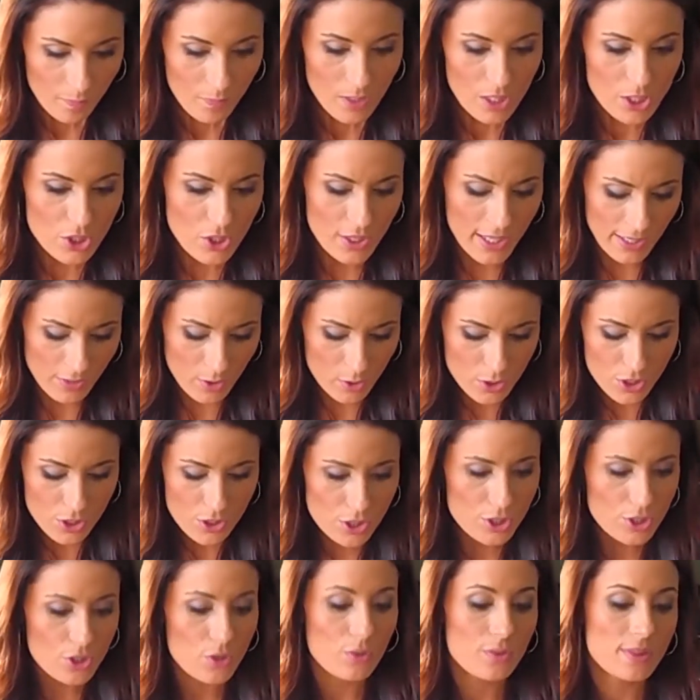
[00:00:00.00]
So yeah, those are
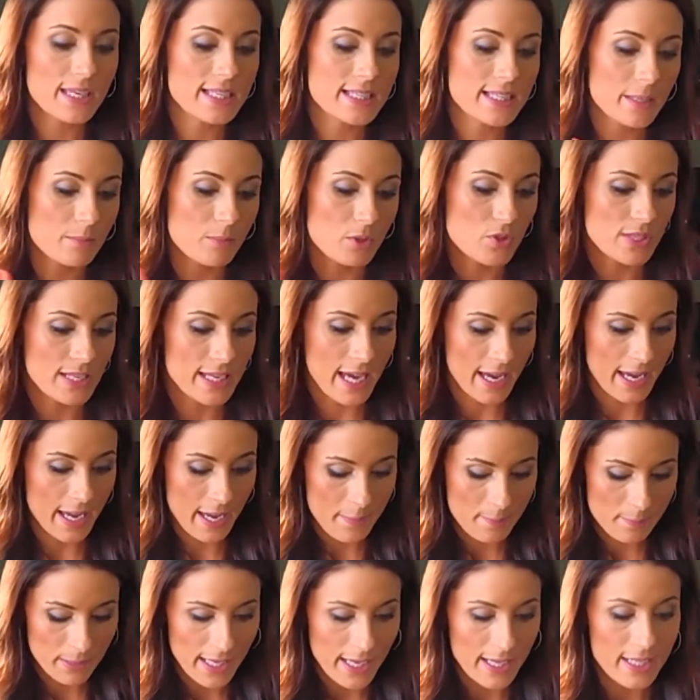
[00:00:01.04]
the two things I'm using. I
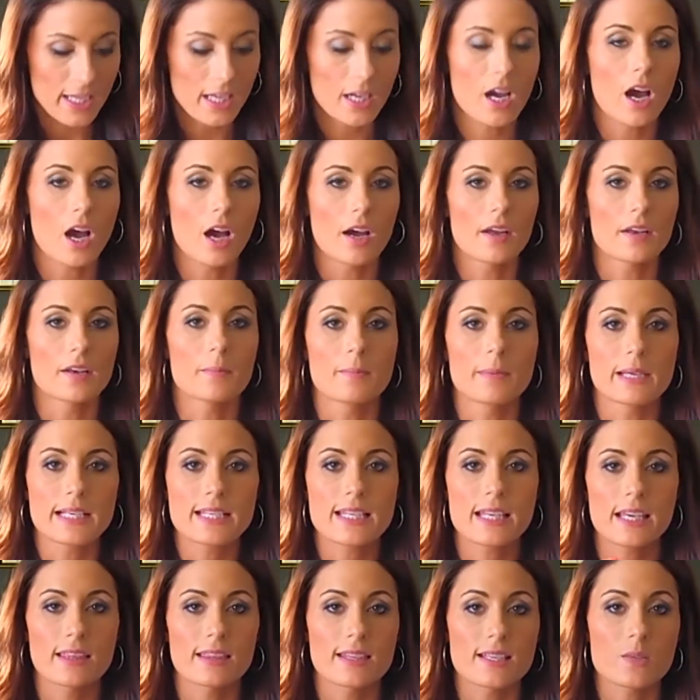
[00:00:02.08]
am planning on
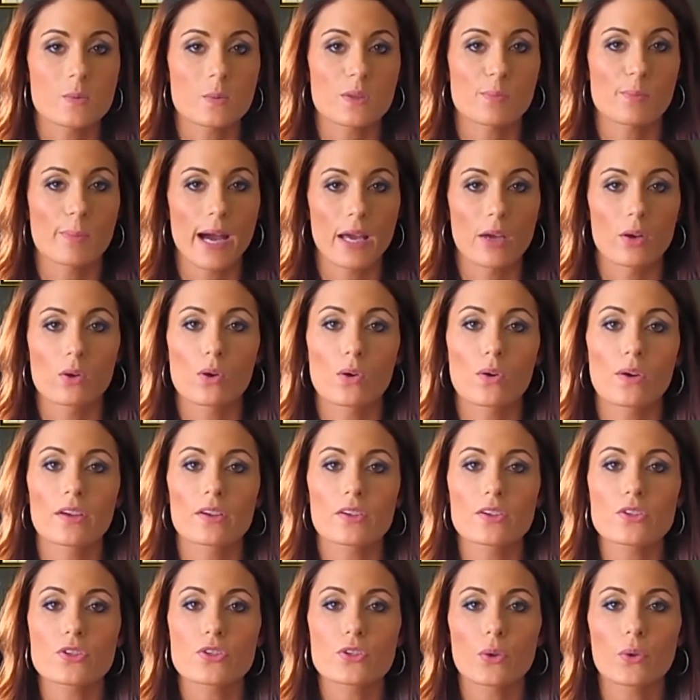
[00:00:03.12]
mixing this with bio
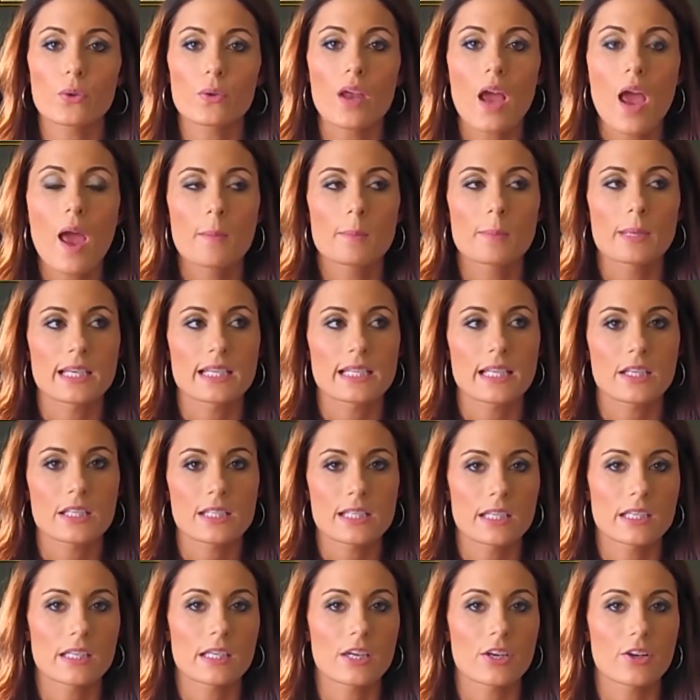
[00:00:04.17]
oil soon because I
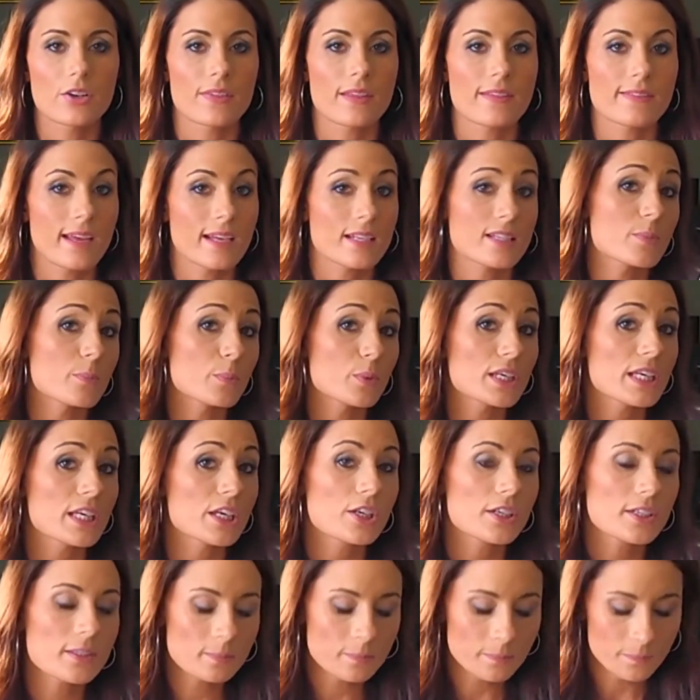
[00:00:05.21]
did hear that that's pretty
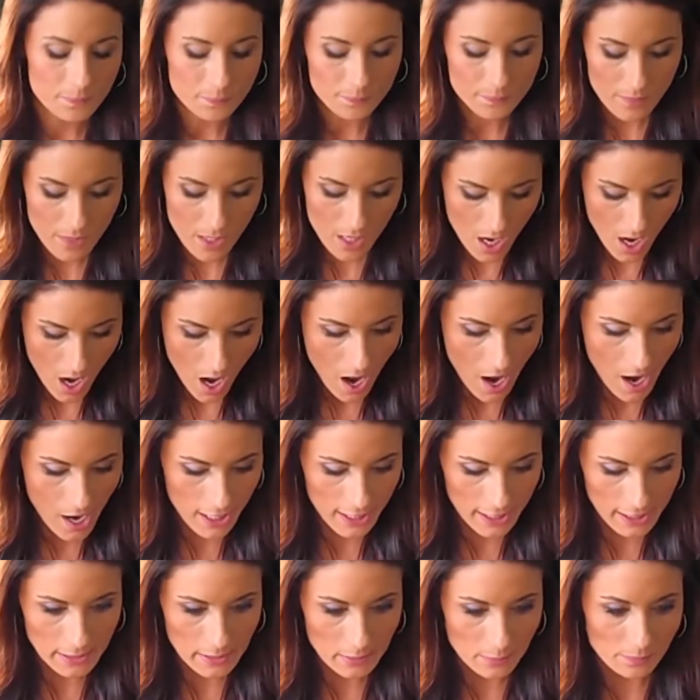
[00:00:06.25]
good.
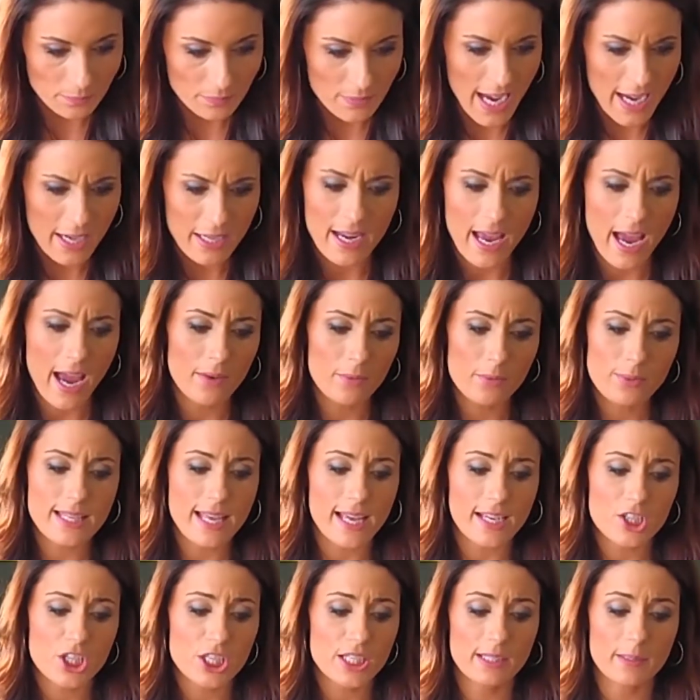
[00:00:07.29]
I was
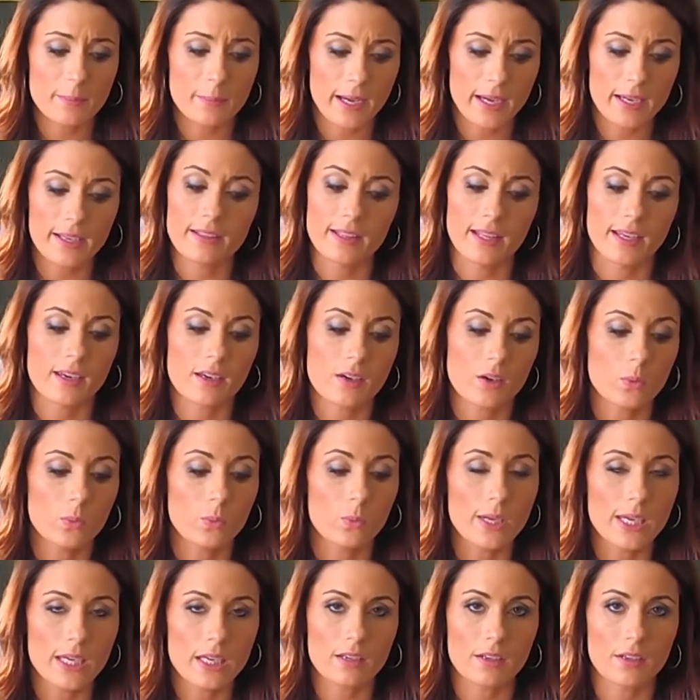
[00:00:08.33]
actually going to buy it like a
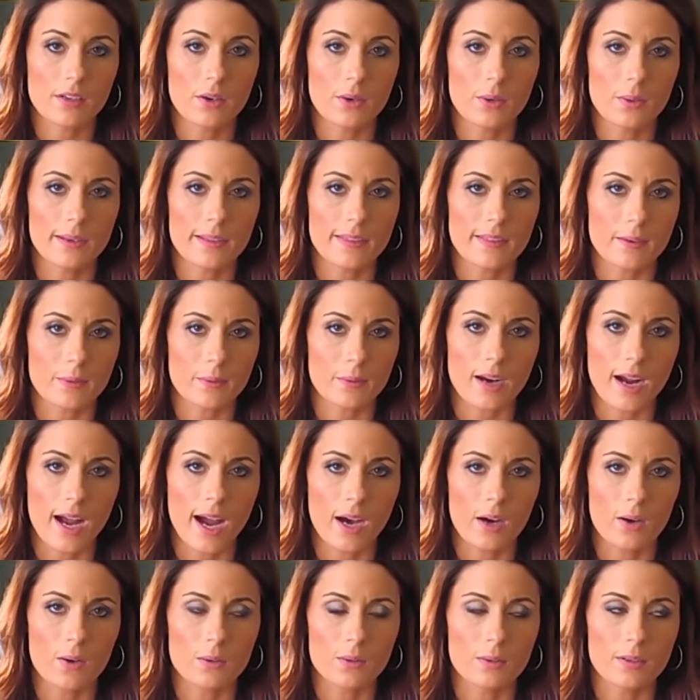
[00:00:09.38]
week ago and they were
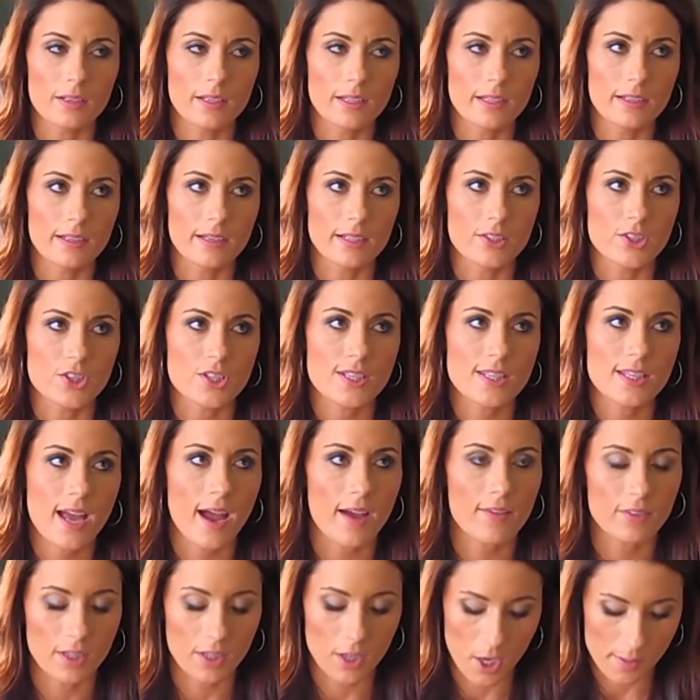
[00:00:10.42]
out, and I just
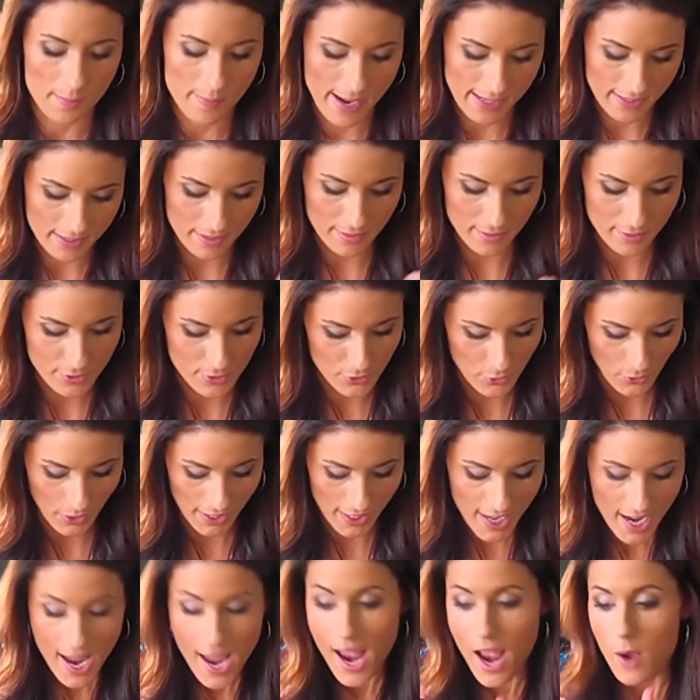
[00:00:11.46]
haven't gone back to the store.
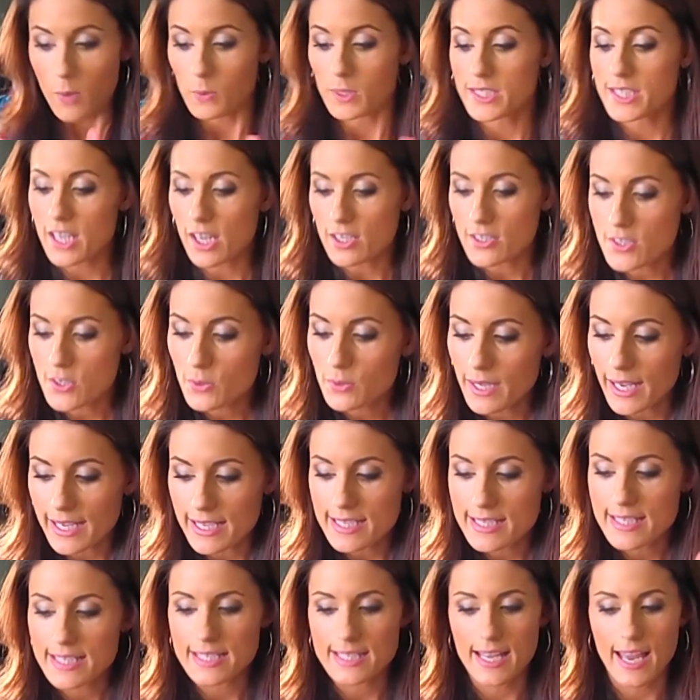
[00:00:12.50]
What's also
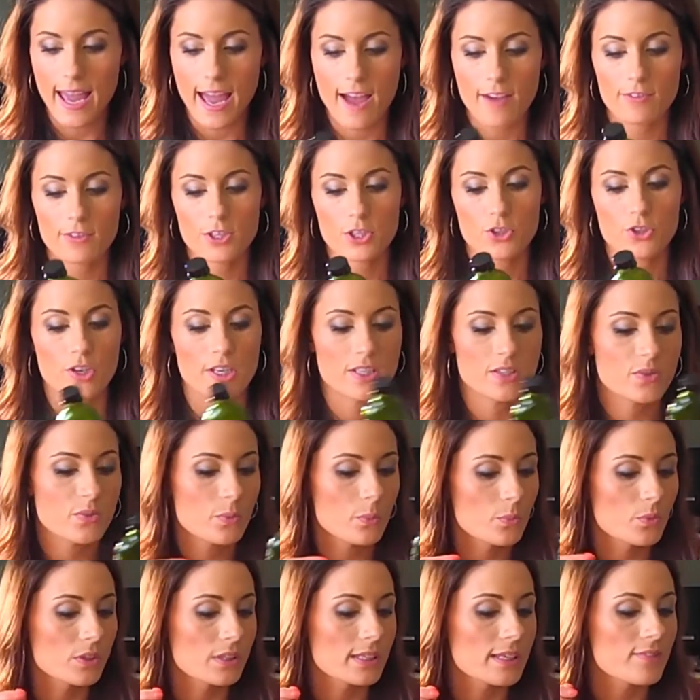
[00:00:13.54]
nice is I have a stress
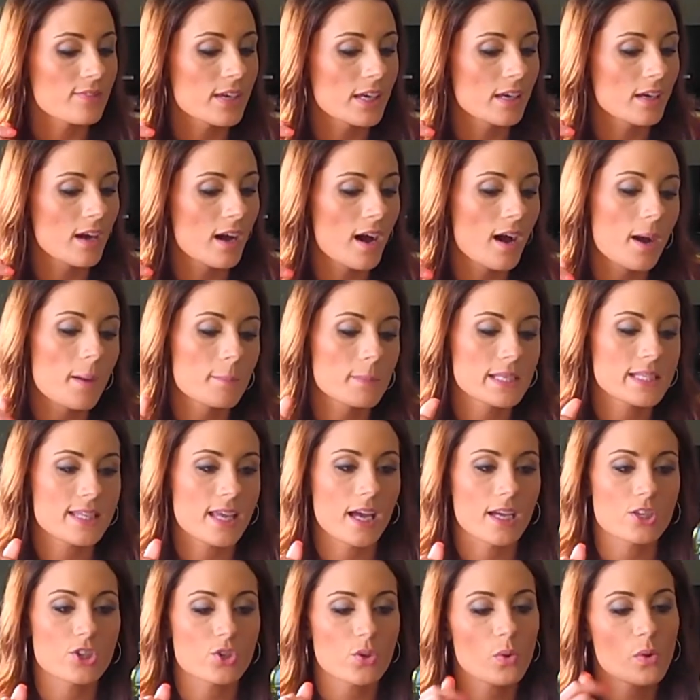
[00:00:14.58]
relieving
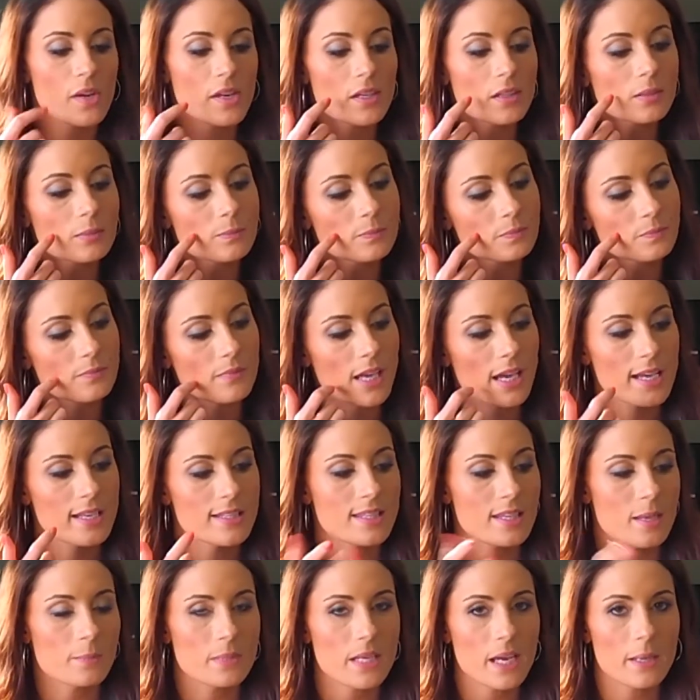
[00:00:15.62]
massage oil, and
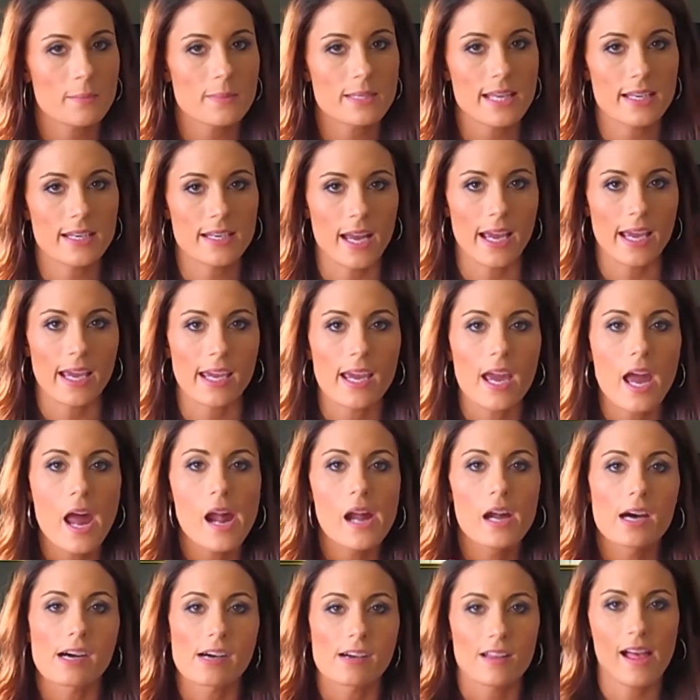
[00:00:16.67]
sometimes at night
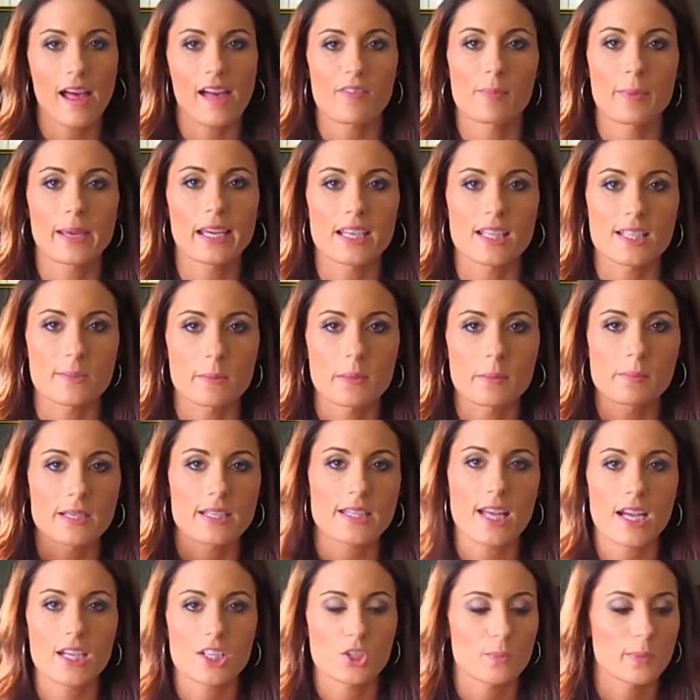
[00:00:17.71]
I'll have my husband
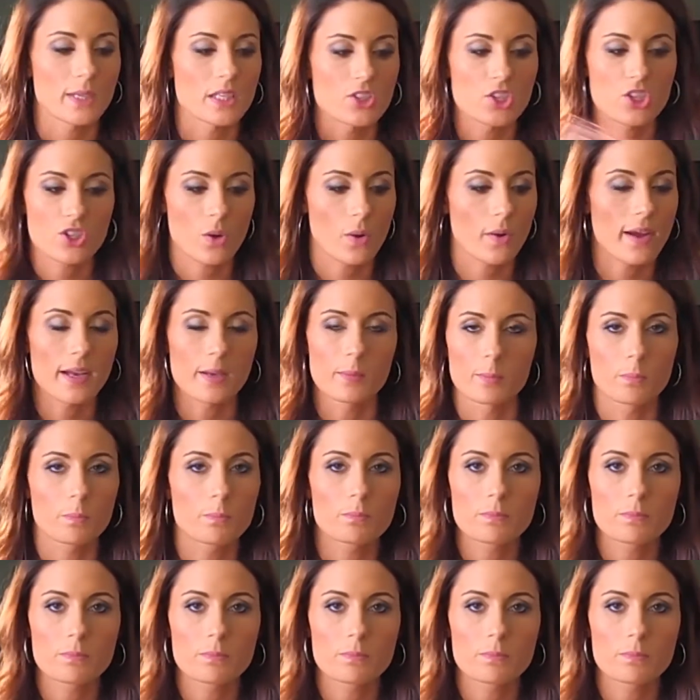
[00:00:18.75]
massage me and just go ahead and